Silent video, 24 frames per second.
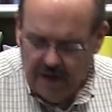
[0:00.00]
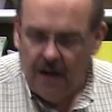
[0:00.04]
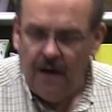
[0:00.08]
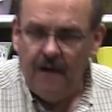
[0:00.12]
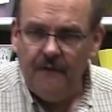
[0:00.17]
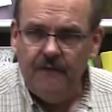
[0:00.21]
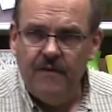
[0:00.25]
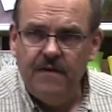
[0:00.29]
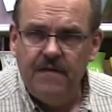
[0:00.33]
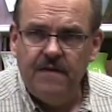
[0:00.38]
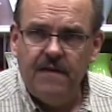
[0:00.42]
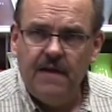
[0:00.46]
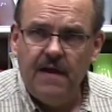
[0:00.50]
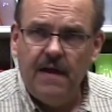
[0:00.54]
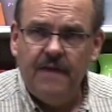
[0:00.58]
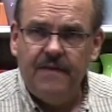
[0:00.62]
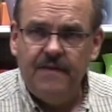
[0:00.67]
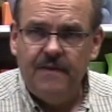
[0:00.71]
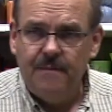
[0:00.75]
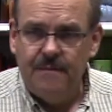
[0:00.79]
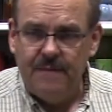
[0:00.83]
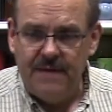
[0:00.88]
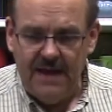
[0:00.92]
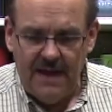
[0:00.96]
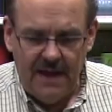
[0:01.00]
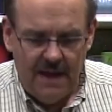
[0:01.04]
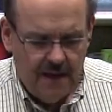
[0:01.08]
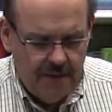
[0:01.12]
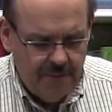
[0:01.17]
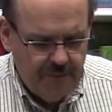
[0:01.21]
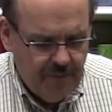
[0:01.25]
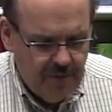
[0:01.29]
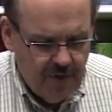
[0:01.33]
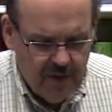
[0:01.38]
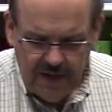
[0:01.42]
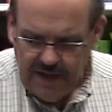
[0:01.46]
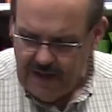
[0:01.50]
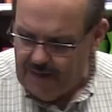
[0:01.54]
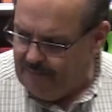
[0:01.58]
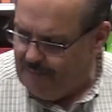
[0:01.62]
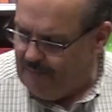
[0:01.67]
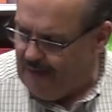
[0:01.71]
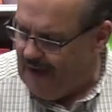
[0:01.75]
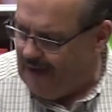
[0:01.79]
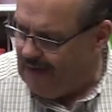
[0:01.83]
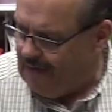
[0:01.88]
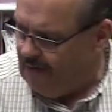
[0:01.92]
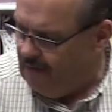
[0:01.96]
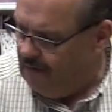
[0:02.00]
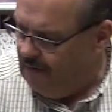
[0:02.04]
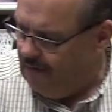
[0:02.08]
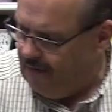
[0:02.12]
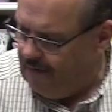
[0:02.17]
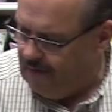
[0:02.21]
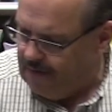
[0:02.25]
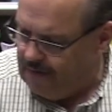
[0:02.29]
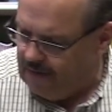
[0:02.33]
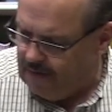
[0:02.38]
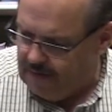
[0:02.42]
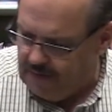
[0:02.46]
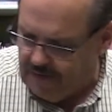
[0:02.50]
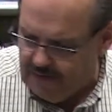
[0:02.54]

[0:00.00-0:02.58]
always cut them down. Putting them back on